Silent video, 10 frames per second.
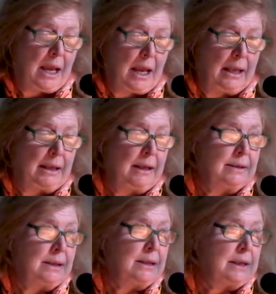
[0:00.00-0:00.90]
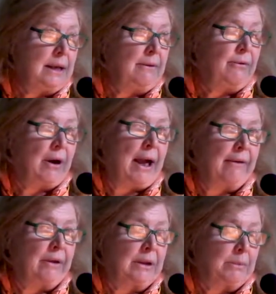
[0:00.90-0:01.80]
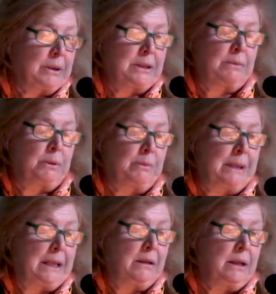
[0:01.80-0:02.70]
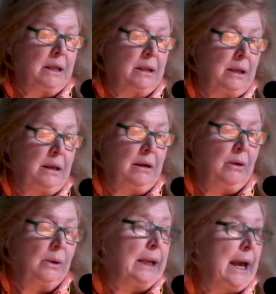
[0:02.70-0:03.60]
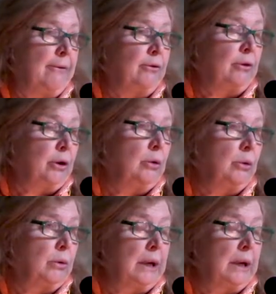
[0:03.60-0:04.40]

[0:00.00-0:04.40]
it is indeed for having the principal meal in the early afternoon or